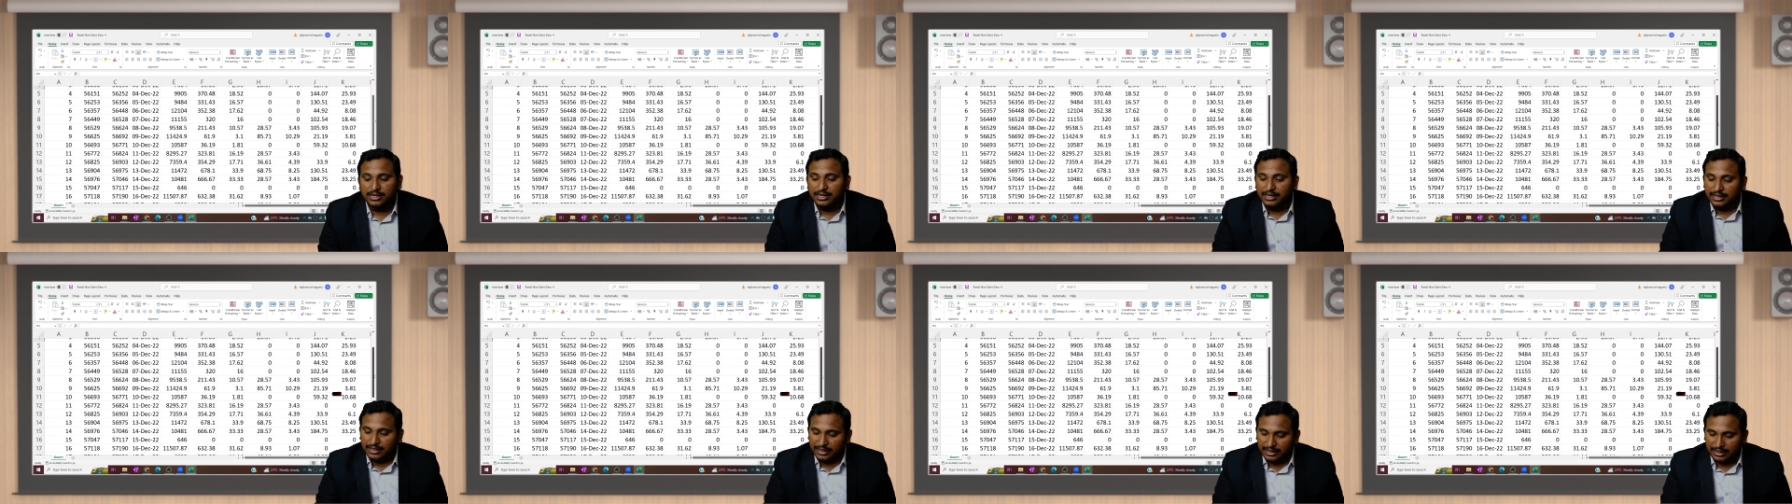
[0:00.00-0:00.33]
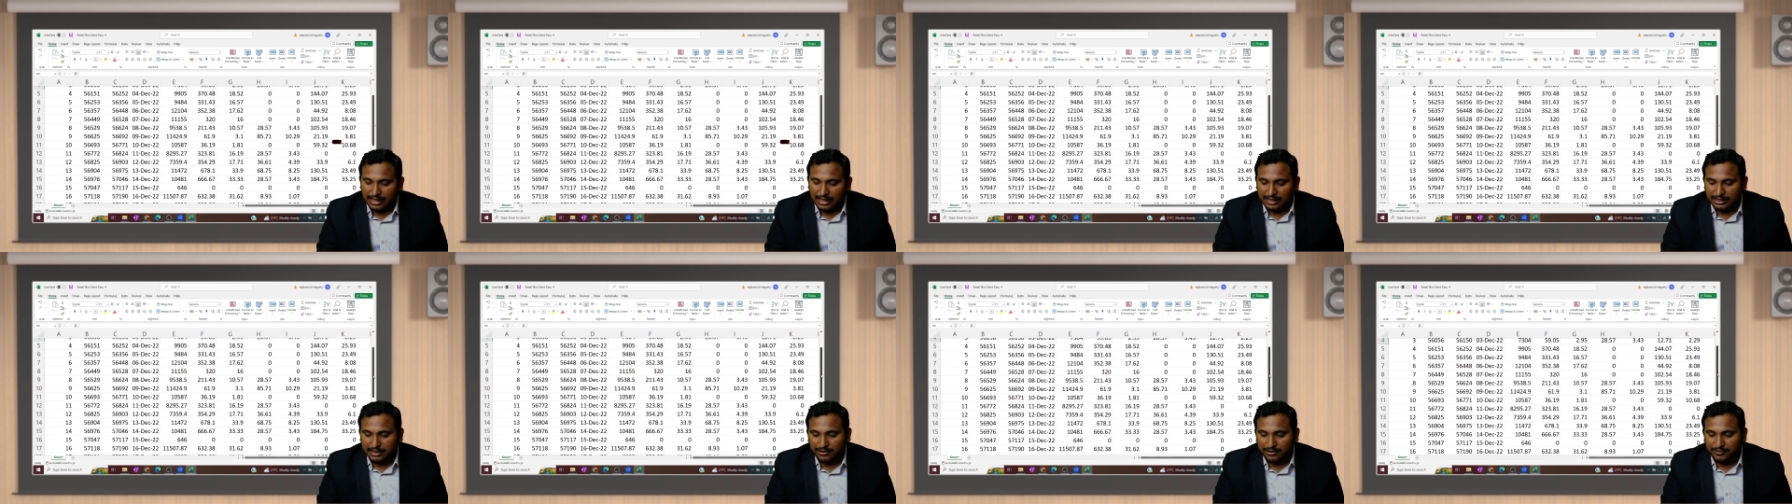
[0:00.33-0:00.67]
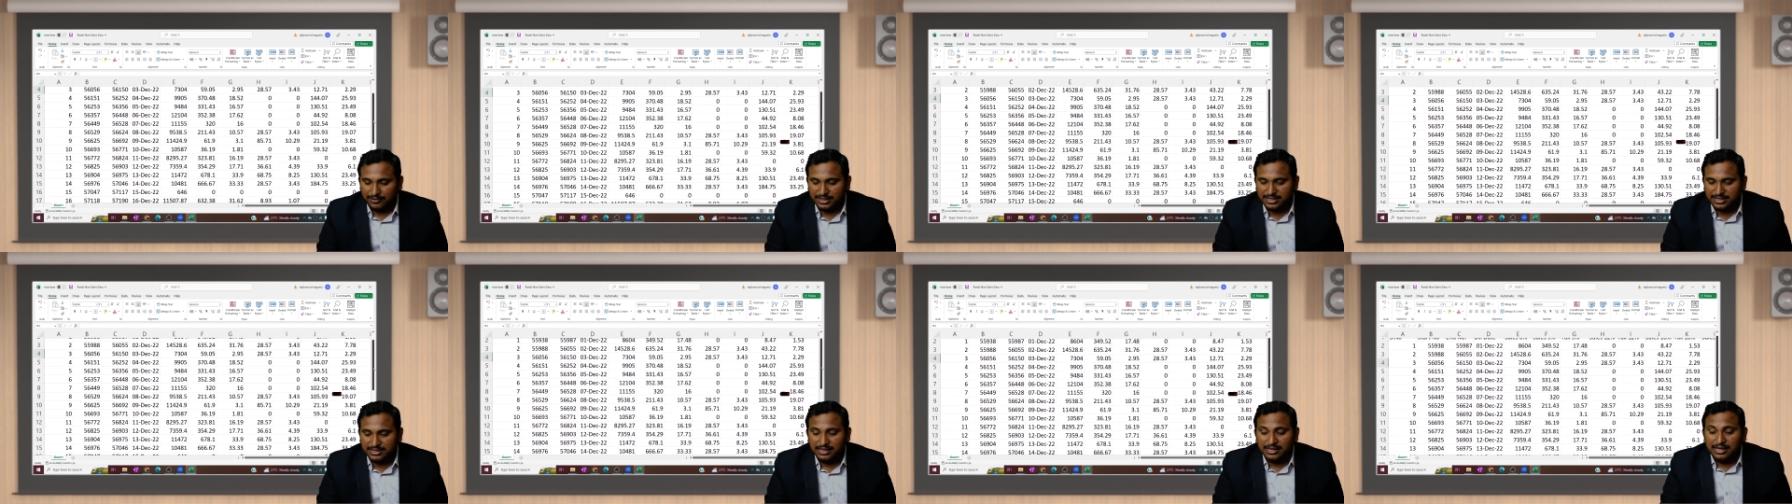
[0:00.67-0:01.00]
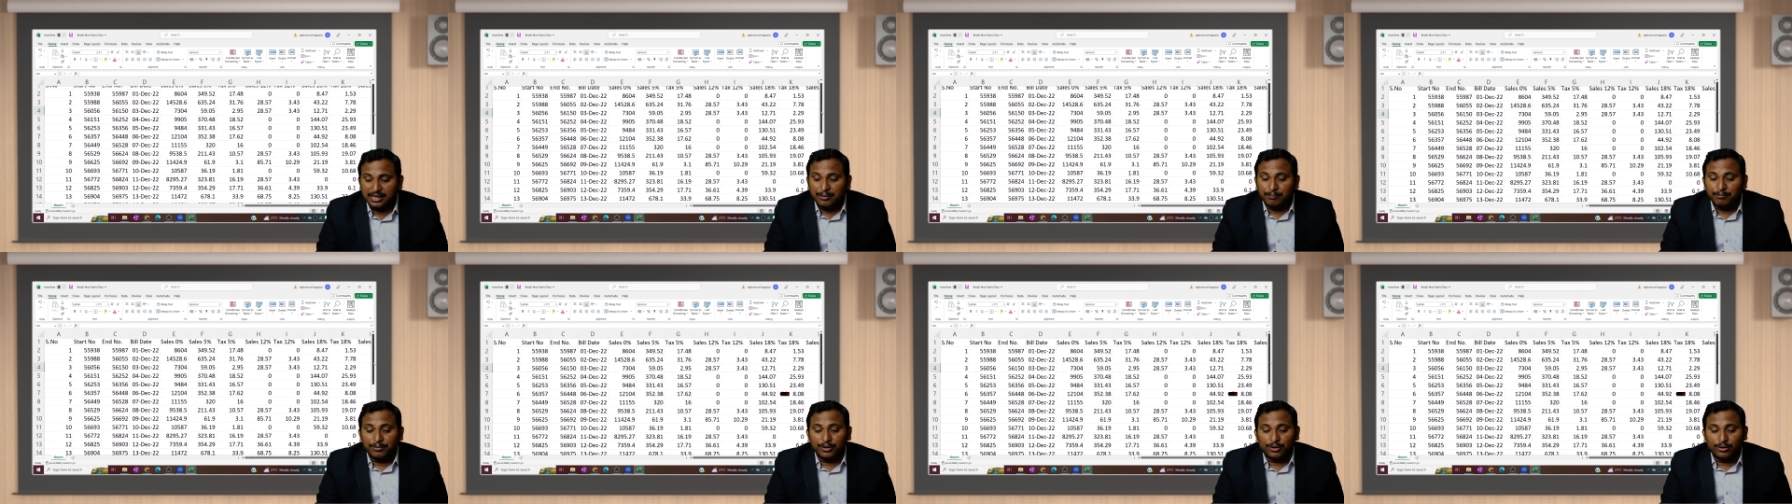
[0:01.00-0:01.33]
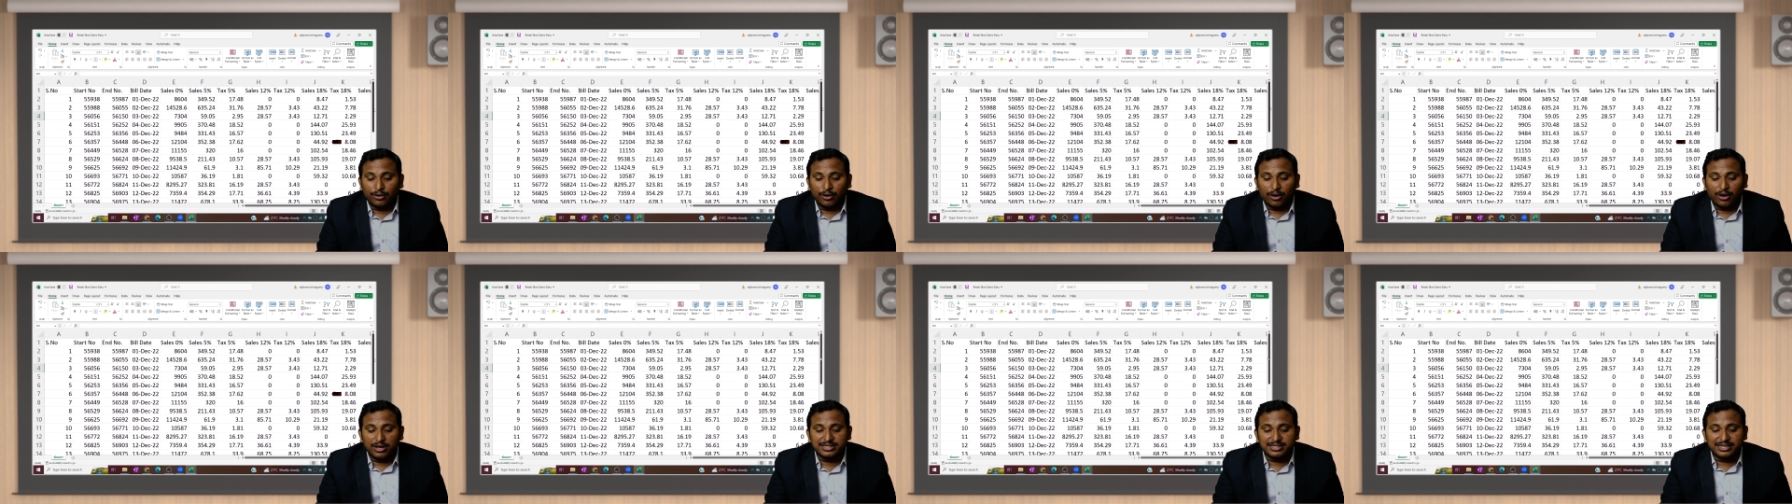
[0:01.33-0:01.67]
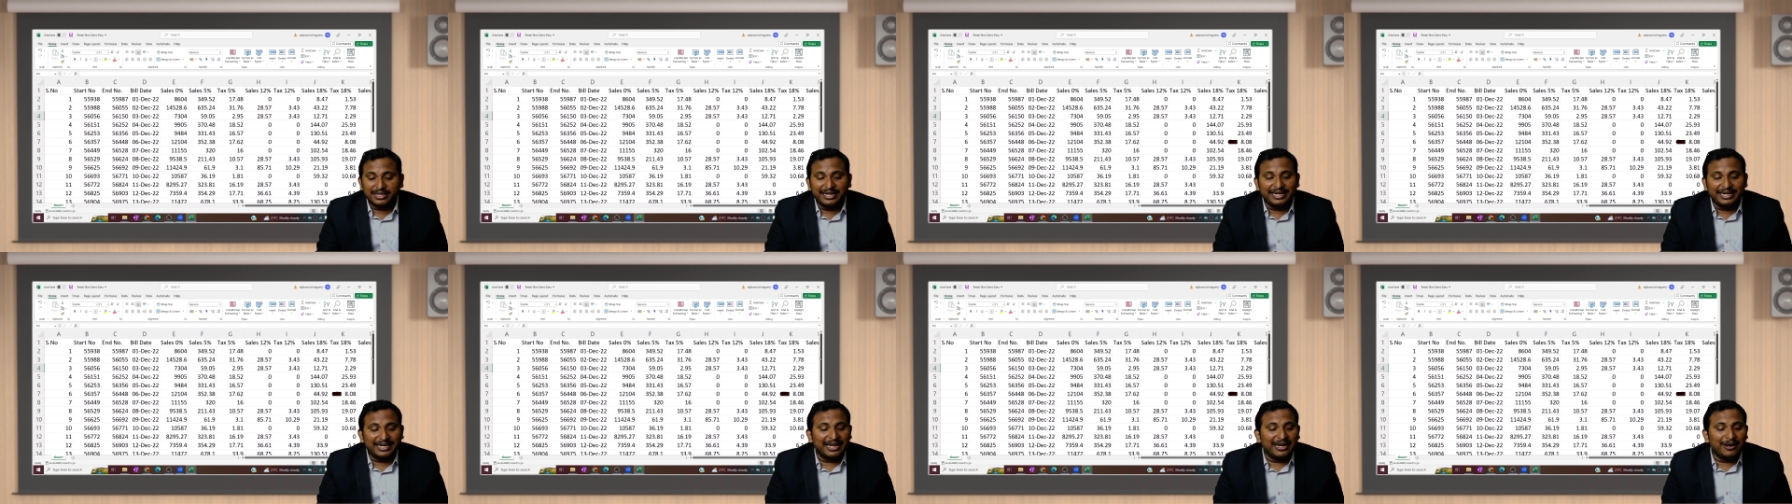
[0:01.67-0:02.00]
In other words, because
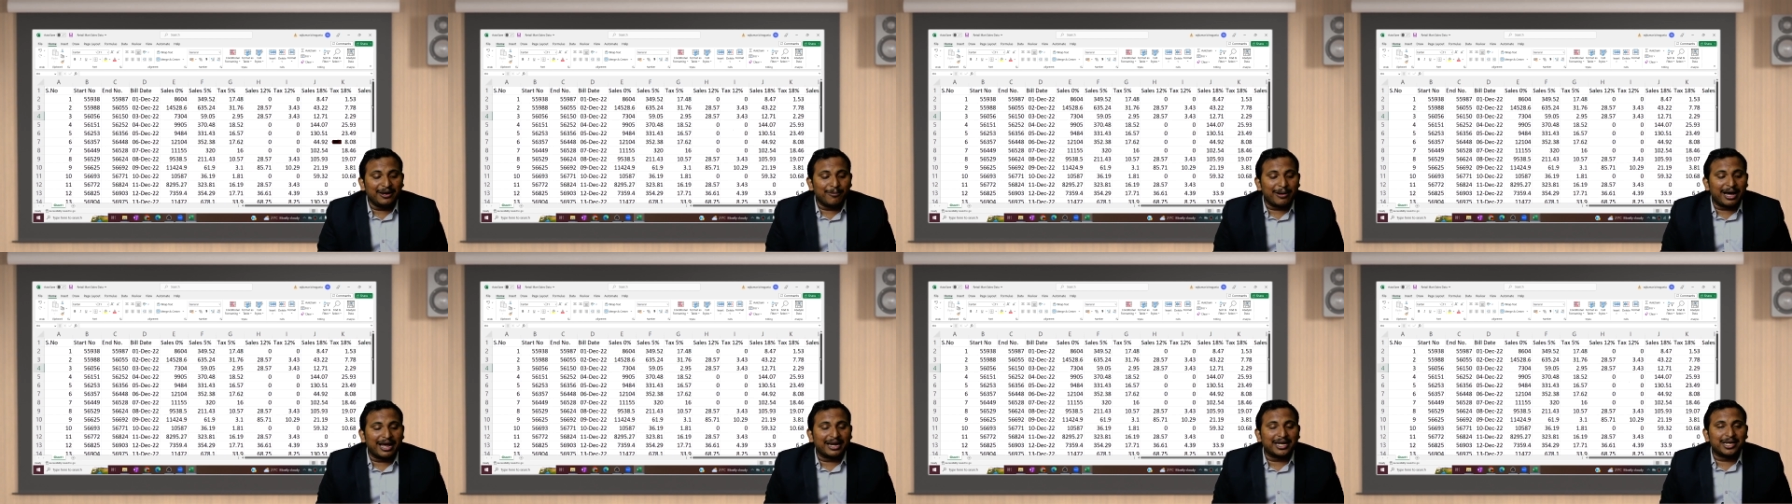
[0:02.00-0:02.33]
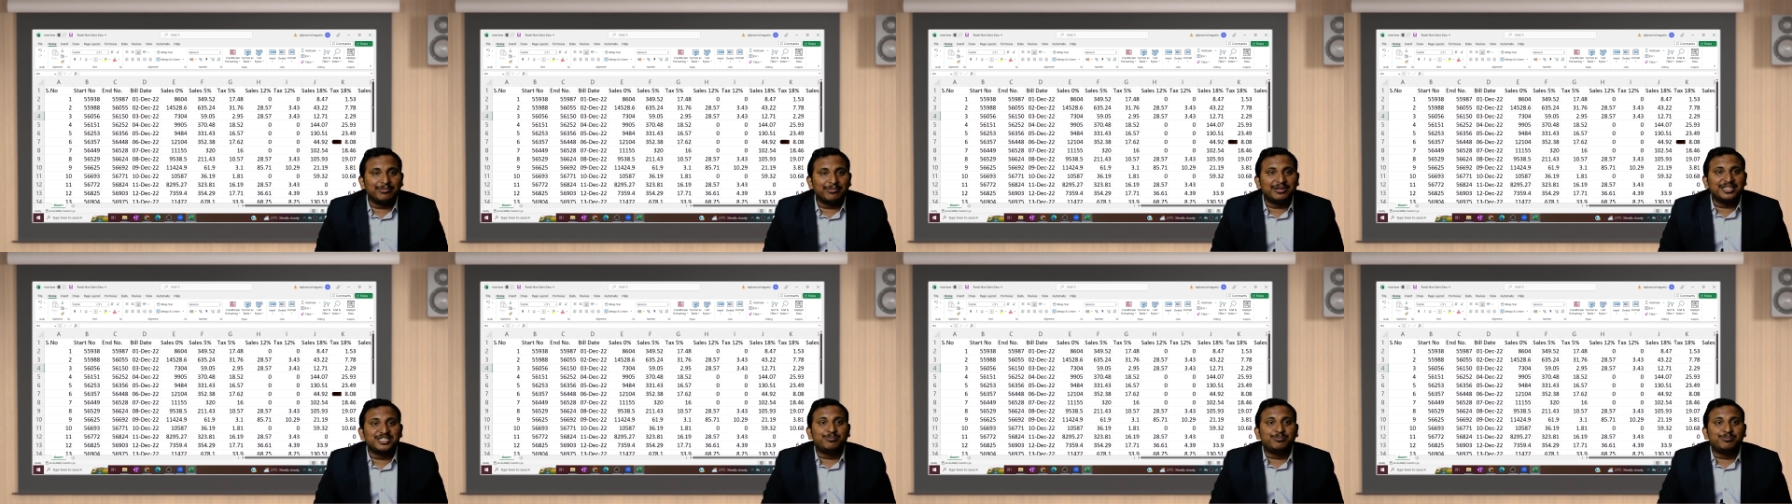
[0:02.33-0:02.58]
retail market means